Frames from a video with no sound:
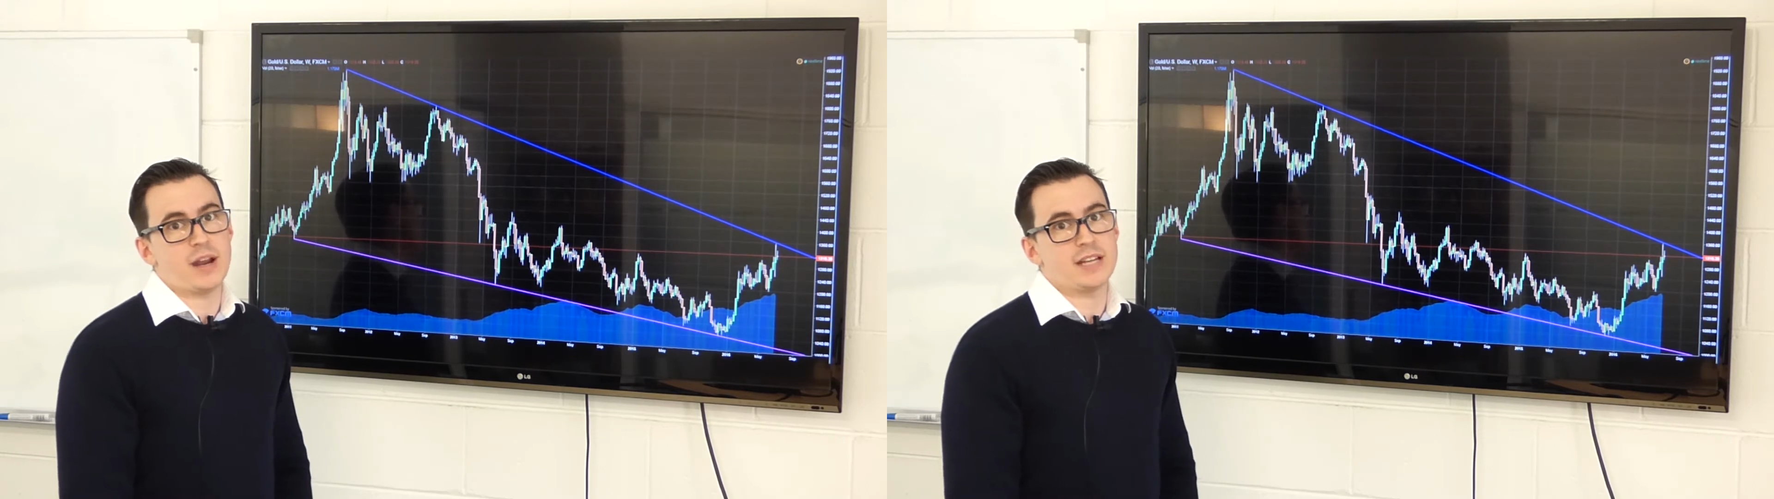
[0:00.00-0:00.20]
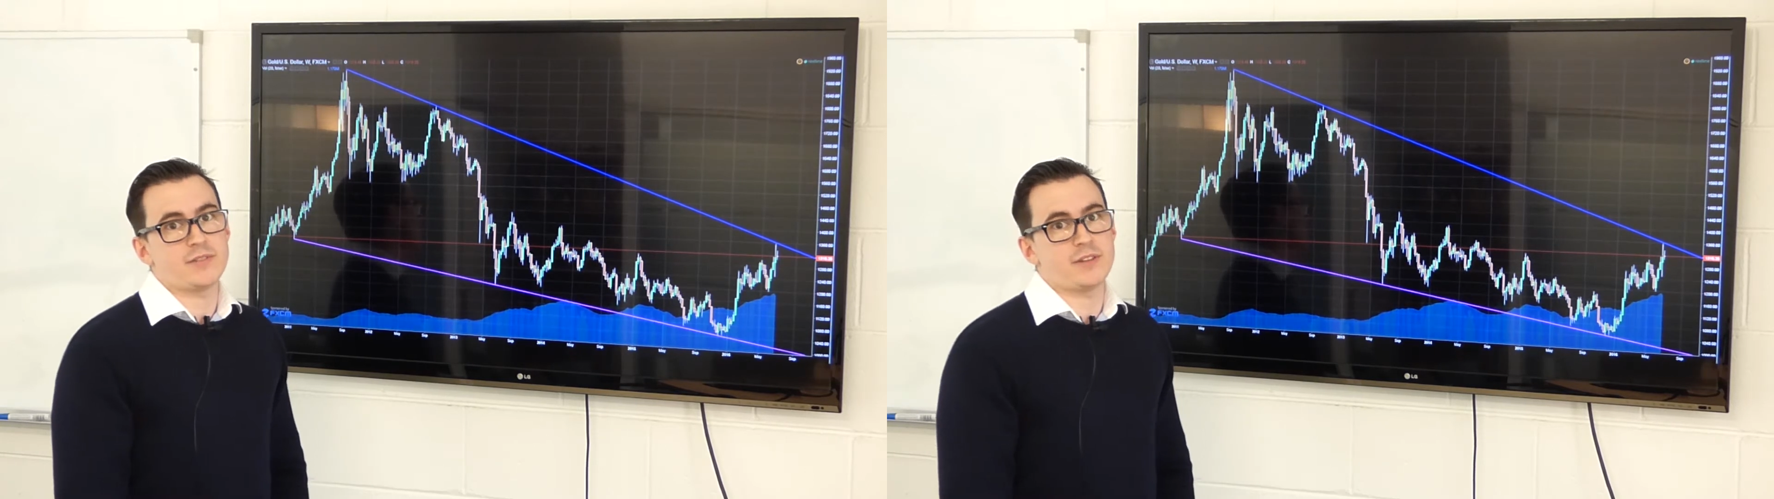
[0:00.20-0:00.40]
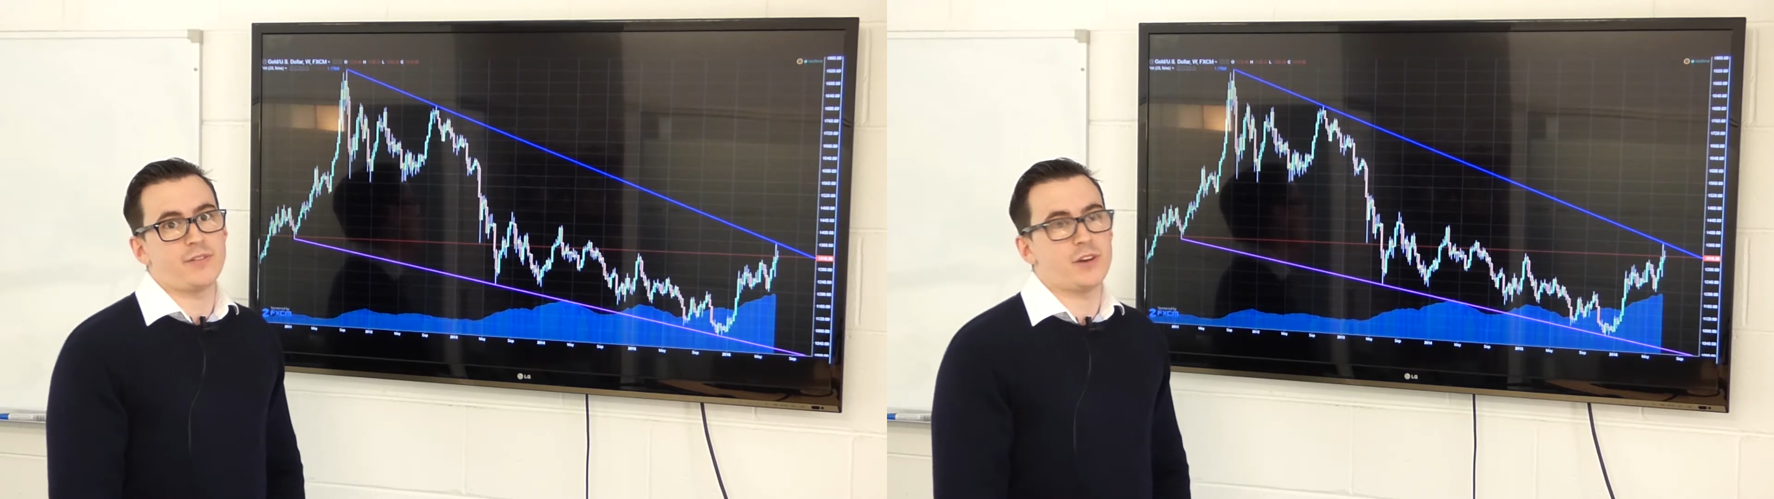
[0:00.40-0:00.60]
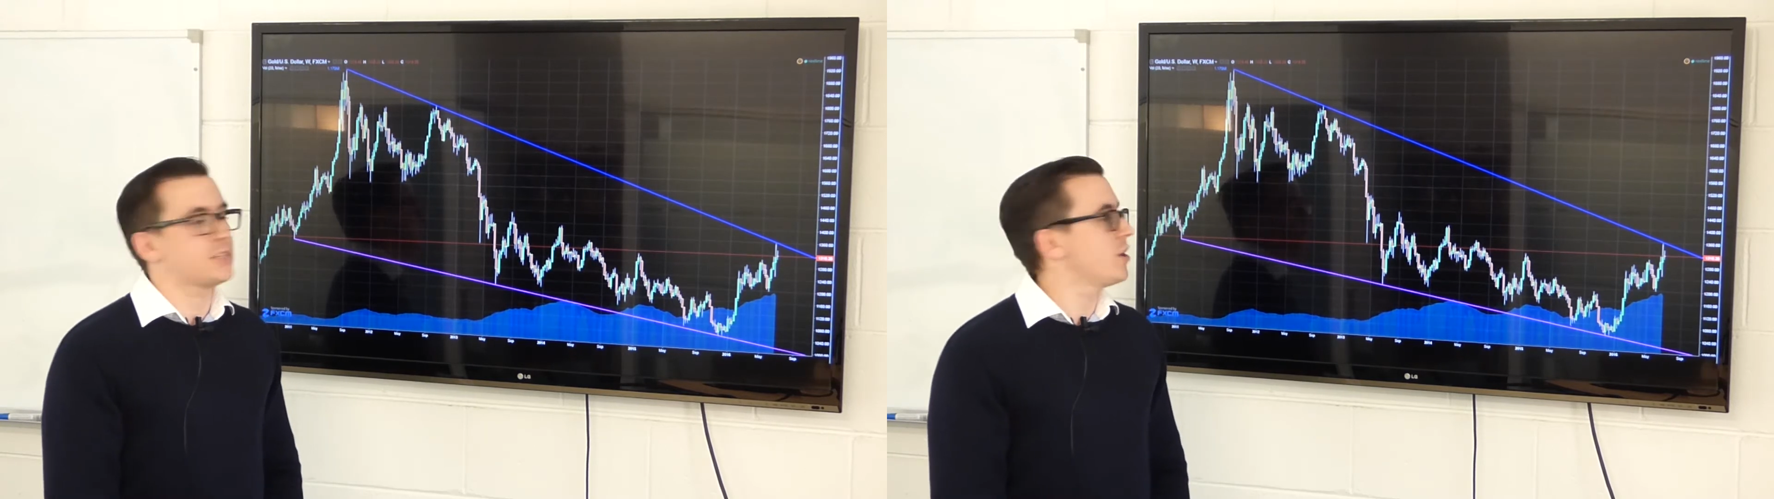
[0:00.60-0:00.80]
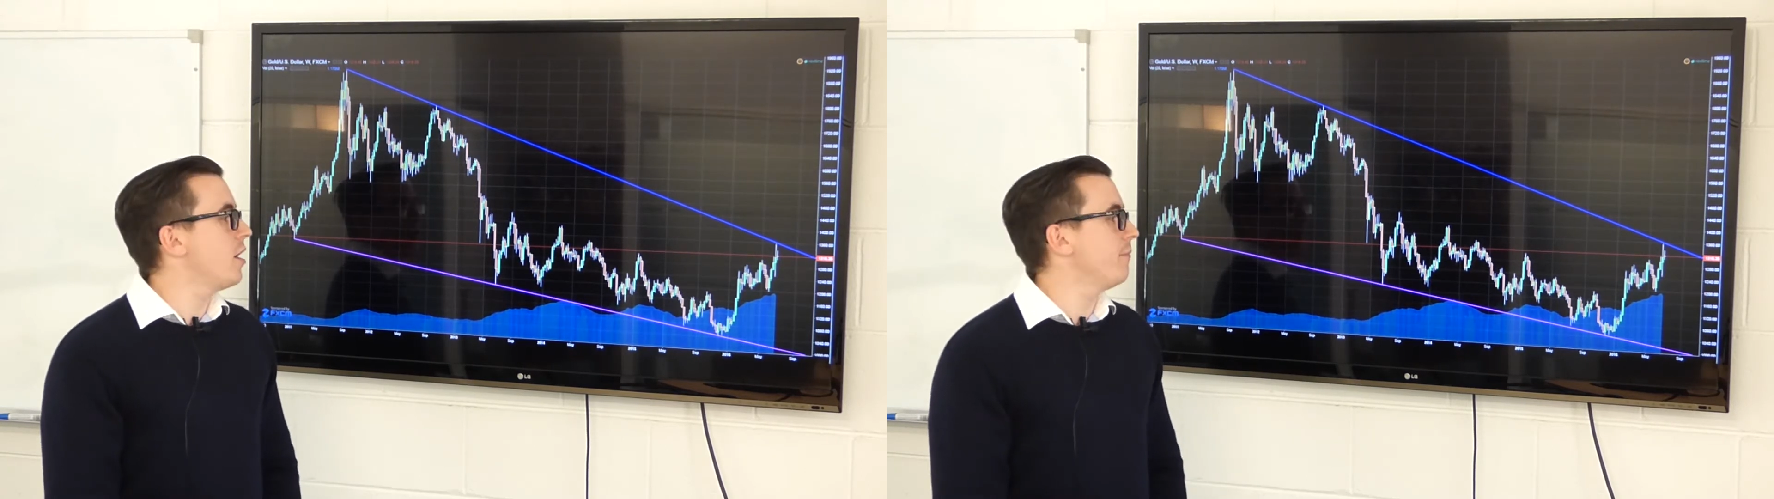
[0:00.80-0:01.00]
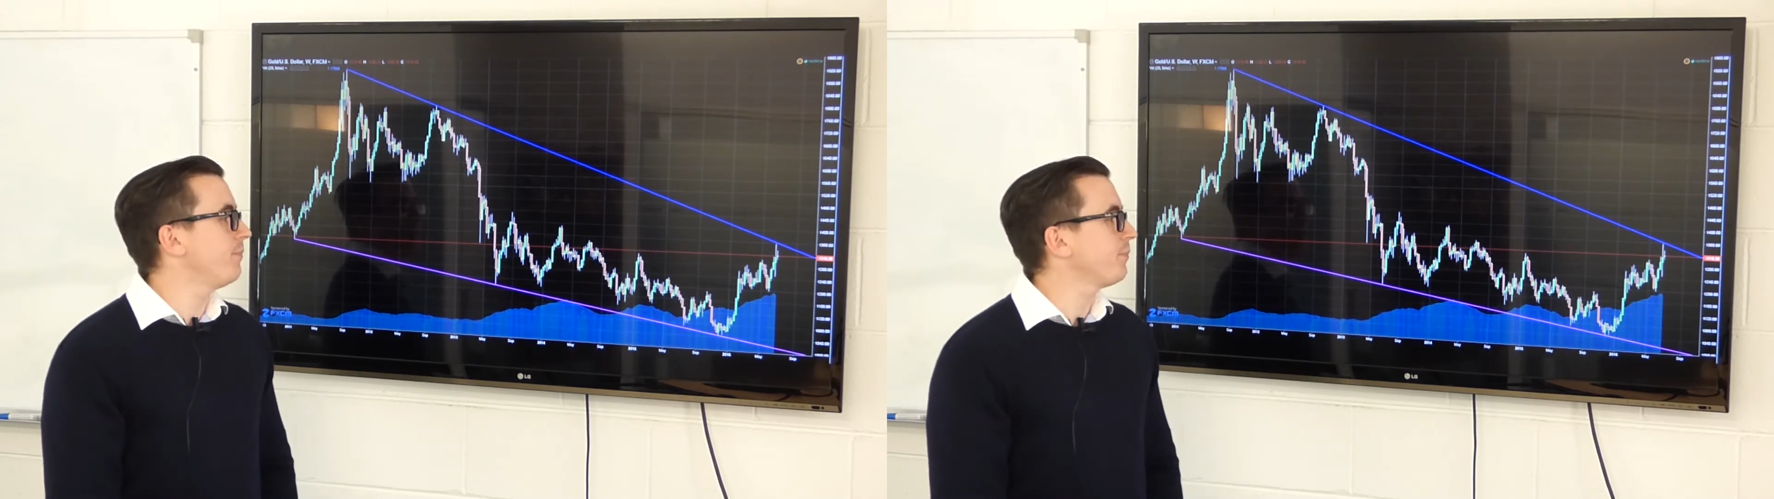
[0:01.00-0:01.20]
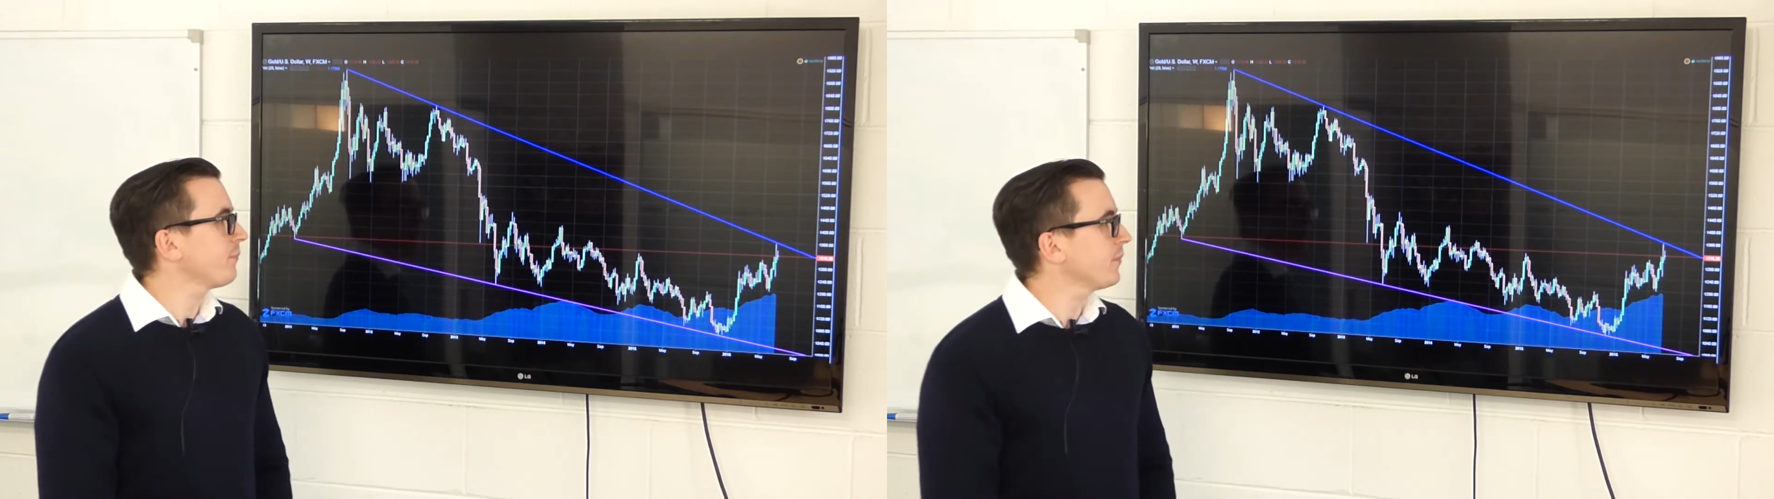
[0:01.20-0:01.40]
rates for the first time